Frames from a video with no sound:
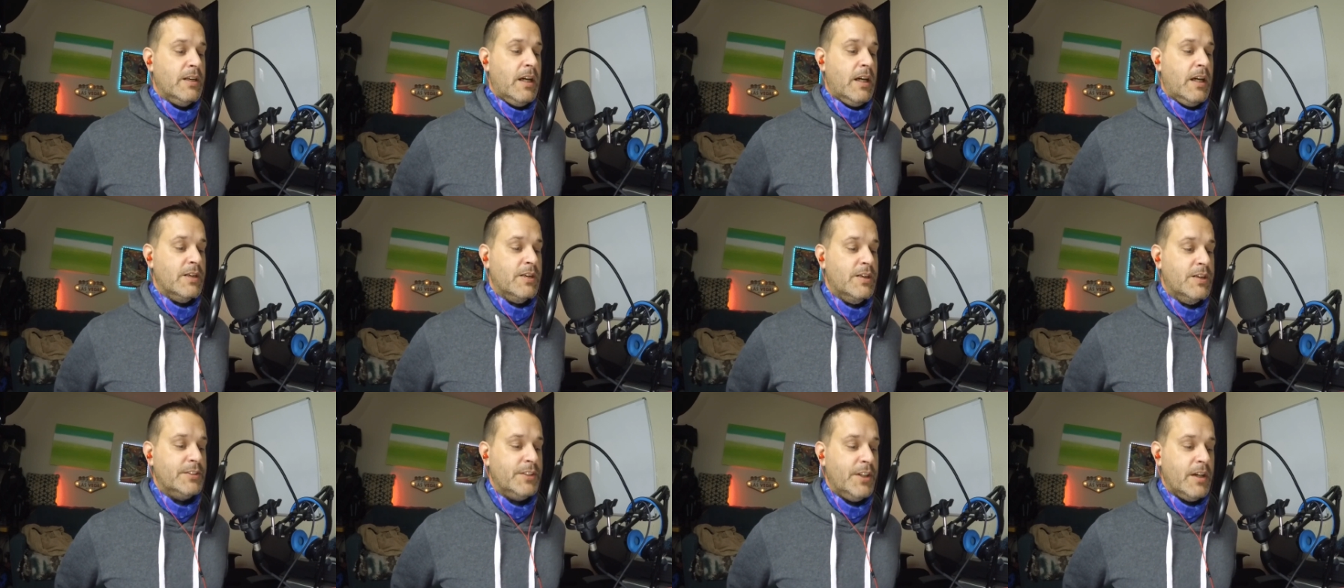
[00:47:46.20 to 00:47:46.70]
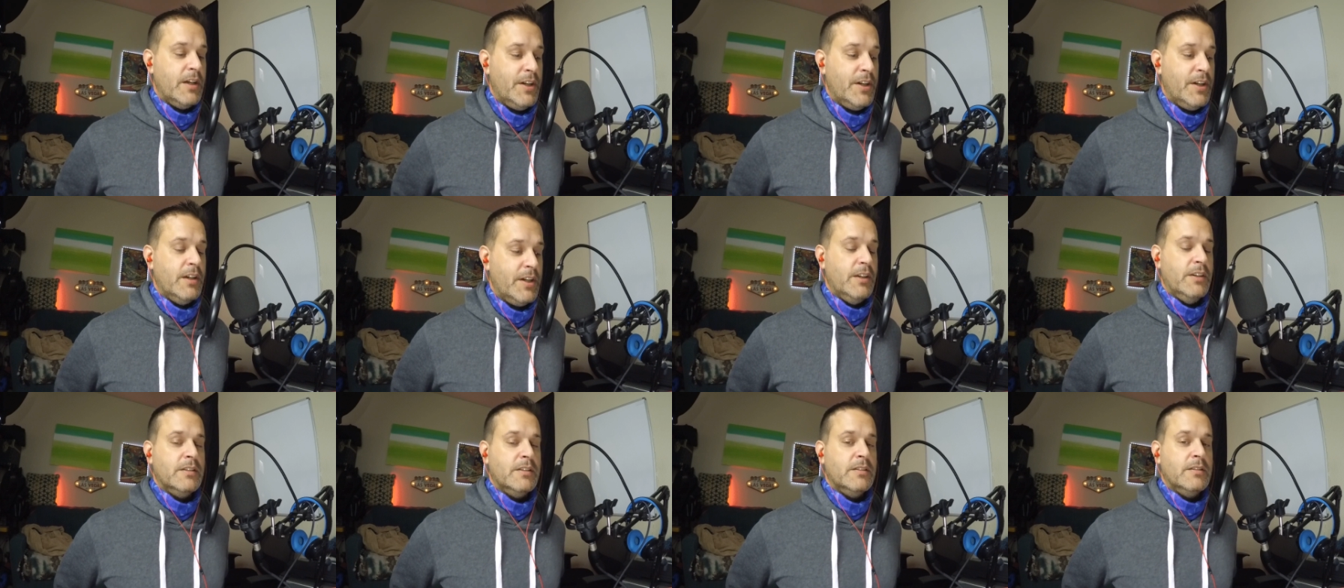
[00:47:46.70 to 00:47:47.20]
Cirque
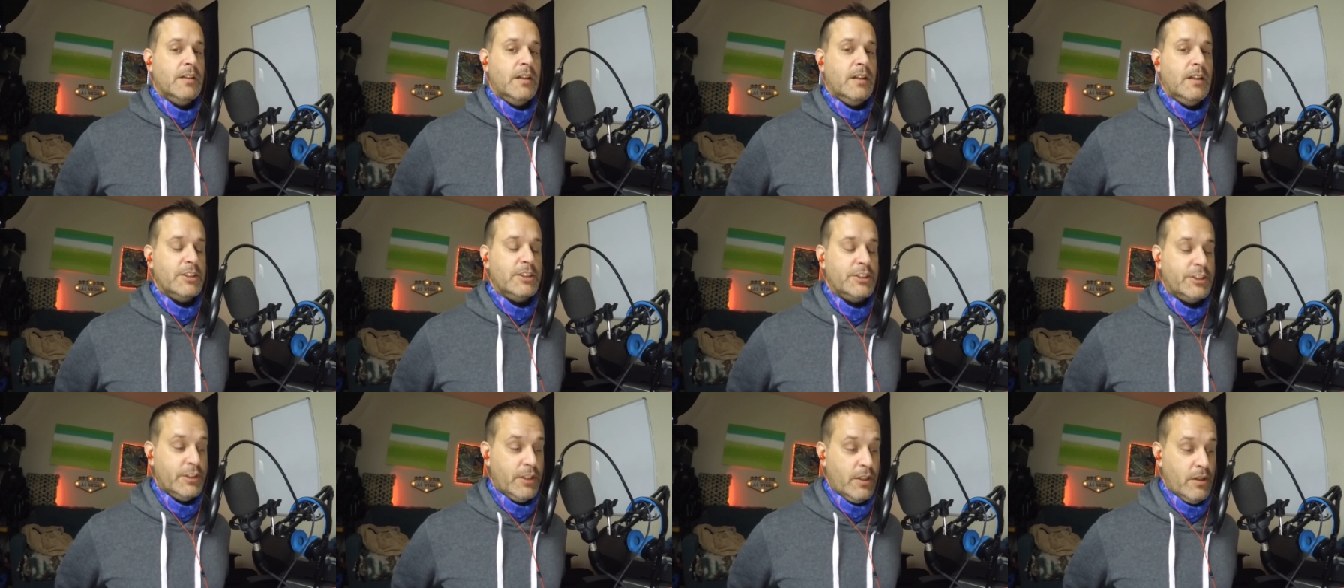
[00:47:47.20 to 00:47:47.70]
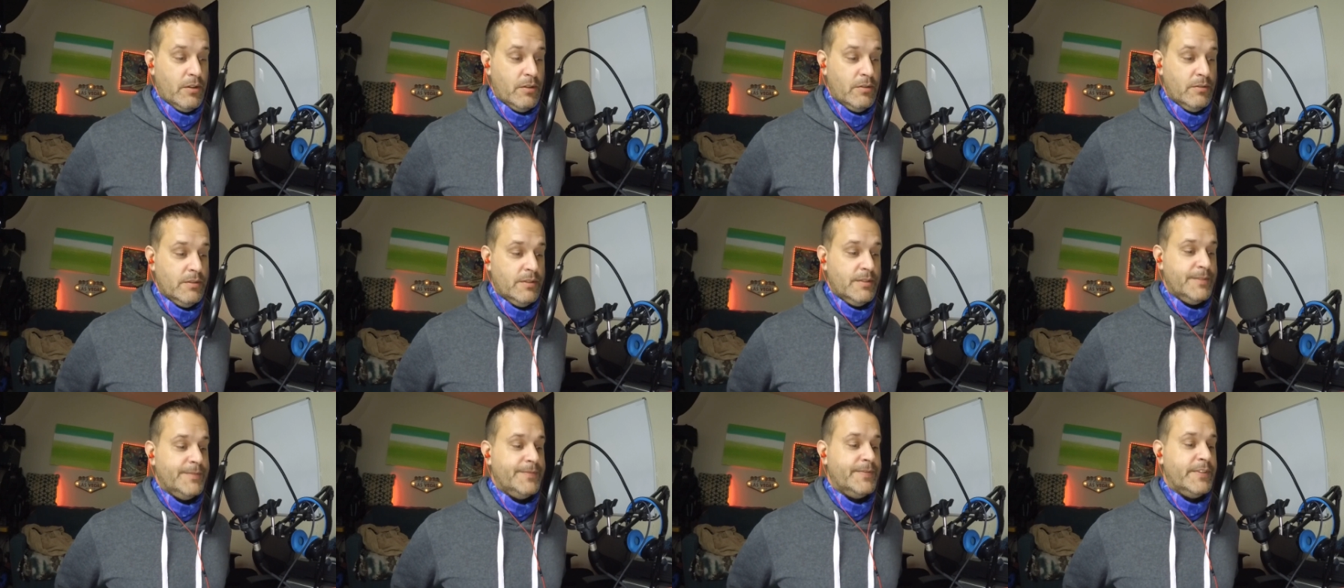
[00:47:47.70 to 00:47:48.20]

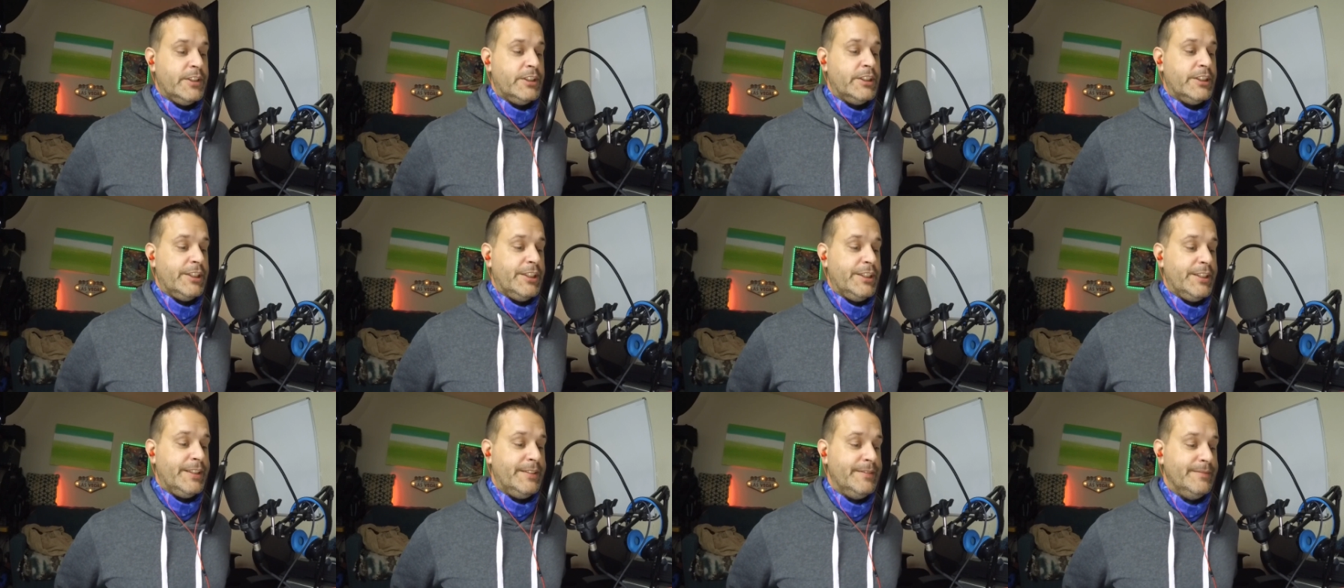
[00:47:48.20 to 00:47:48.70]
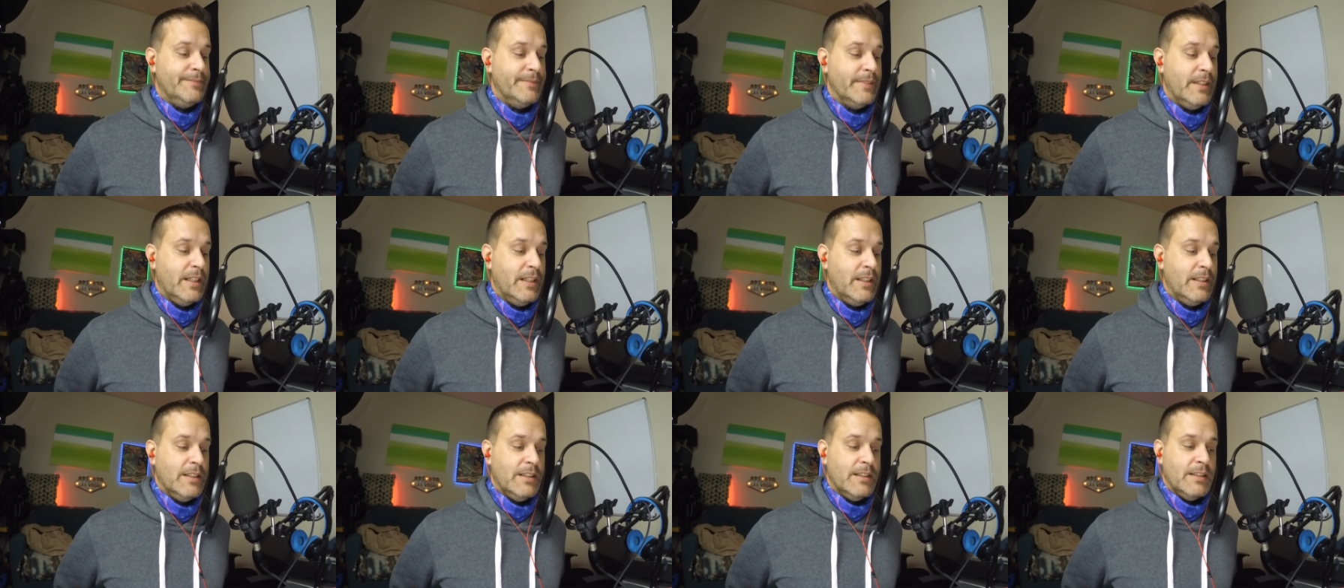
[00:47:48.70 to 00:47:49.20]
shows, for sure.
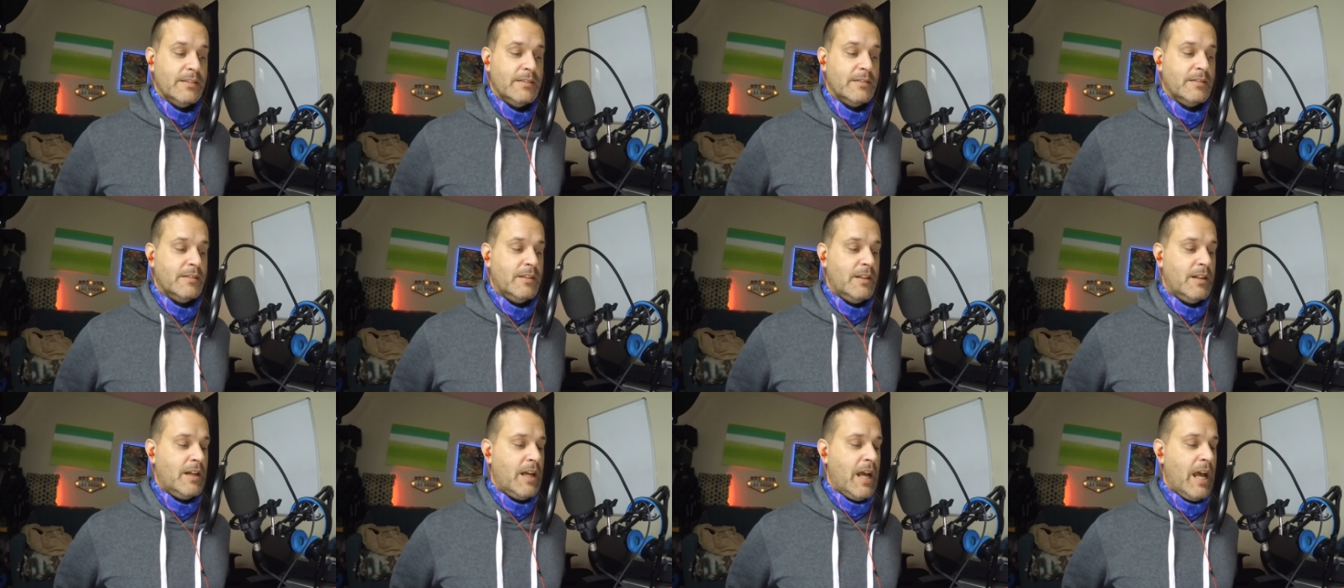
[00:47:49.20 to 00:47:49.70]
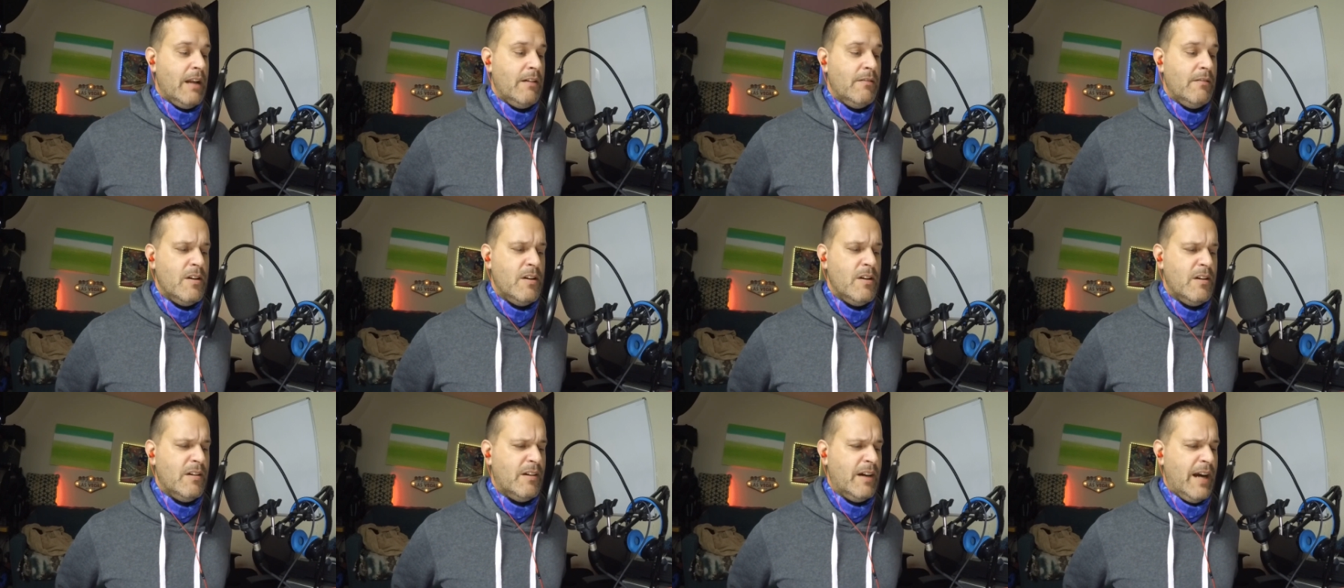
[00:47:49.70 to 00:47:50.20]
I don't
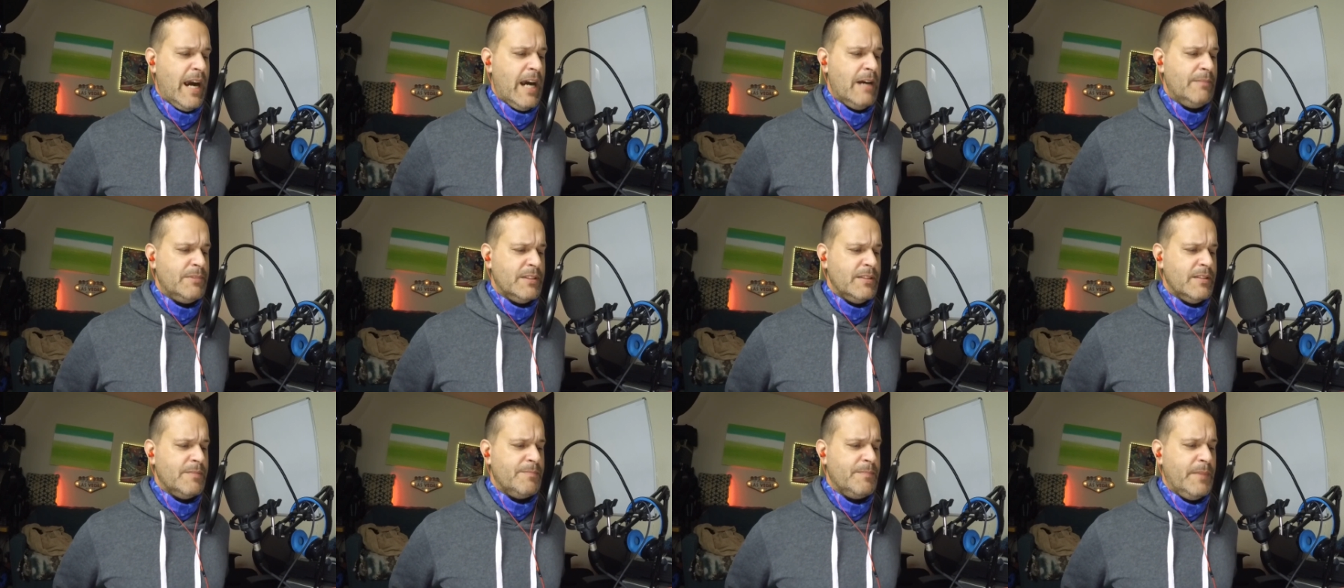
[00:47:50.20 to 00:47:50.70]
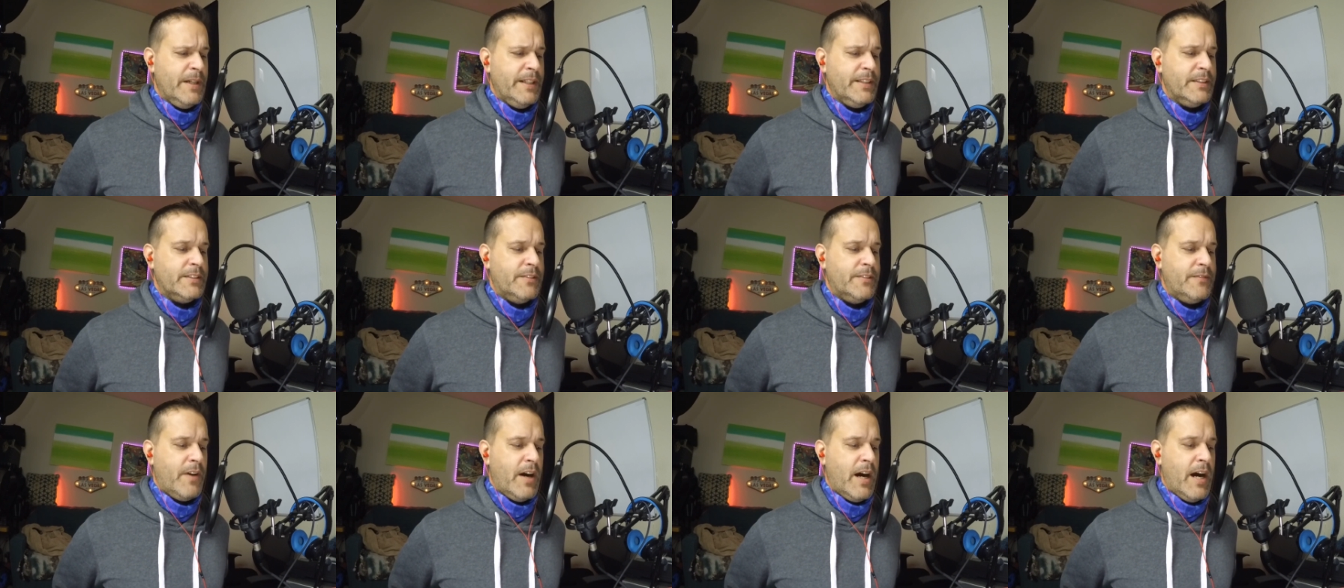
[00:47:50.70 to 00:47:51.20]
know. Absinthe might
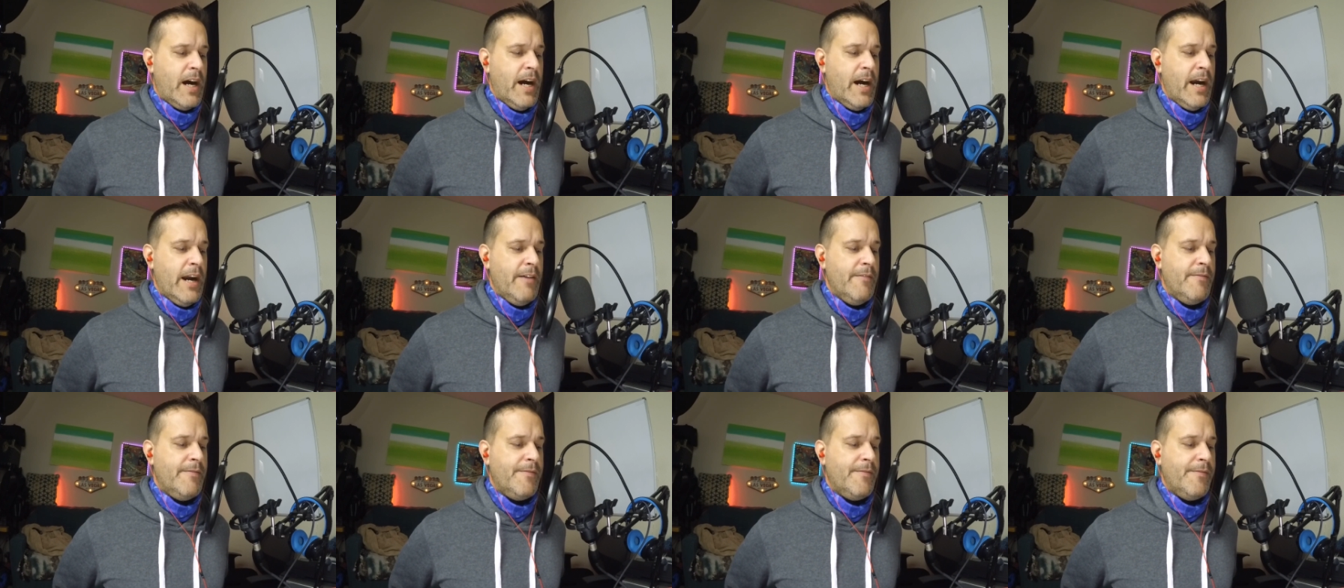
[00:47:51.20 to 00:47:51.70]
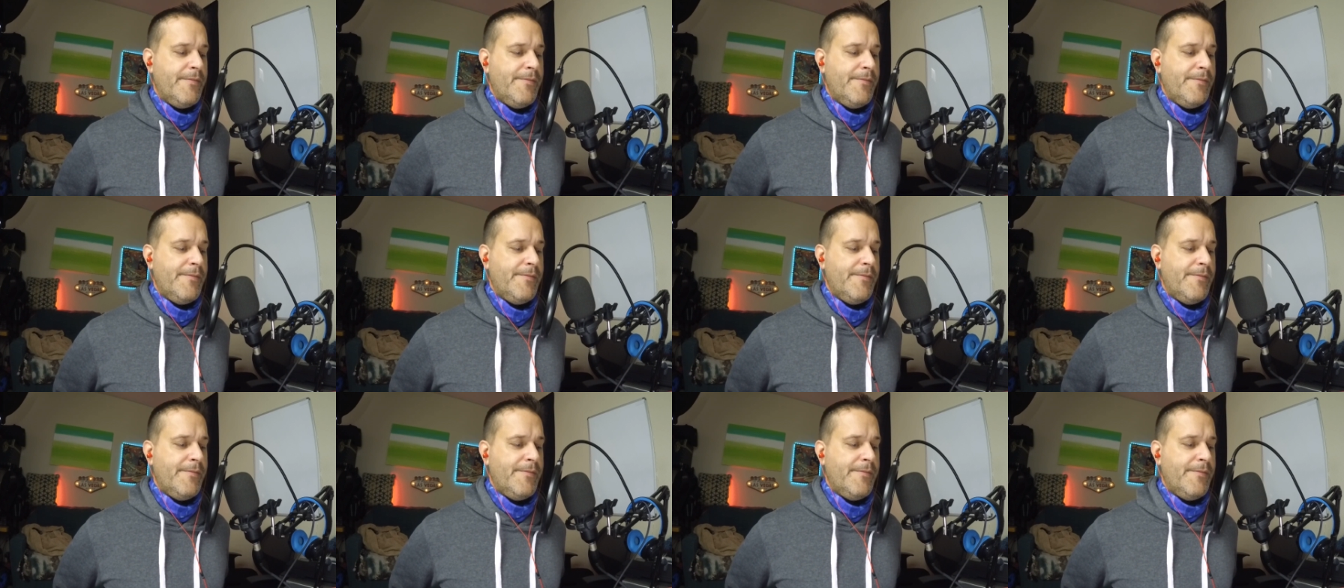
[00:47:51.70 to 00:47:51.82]
survive.